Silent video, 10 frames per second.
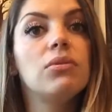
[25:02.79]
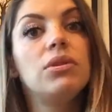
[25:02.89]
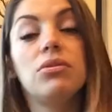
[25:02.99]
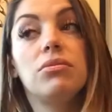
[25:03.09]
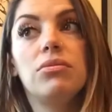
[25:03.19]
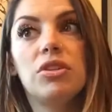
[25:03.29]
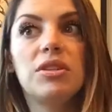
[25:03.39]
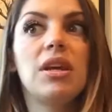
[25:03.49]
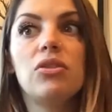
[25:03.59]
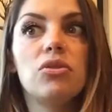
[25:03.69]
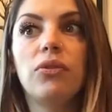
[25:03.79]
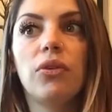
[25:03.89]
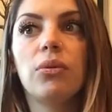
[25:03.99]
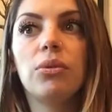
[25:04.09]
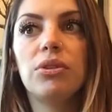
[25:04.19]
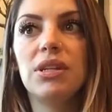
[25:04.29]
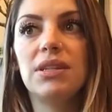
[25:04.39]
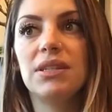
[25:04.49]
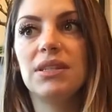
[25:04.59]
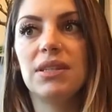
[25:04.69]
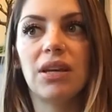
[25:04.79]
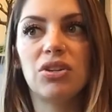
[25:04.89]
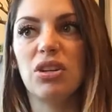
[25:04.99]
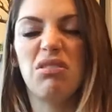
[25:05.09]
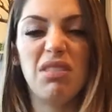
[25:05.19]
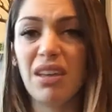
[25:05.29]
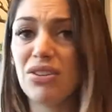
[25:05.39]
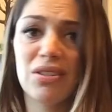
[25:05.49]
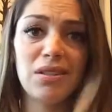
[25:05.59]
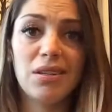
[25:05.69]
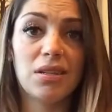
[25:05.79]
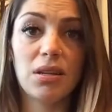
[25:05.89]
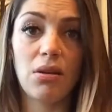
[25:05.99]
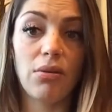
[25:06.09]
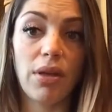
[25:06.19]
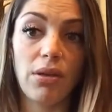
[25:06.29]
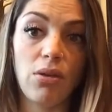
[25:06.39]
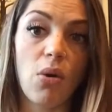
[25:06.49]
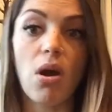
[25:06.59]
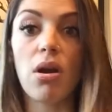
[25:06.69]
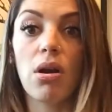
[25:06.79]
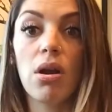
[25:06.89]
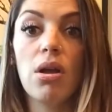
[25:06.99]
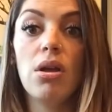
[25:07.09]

When you're just scheduled for a routine C-section, they just need to know that you are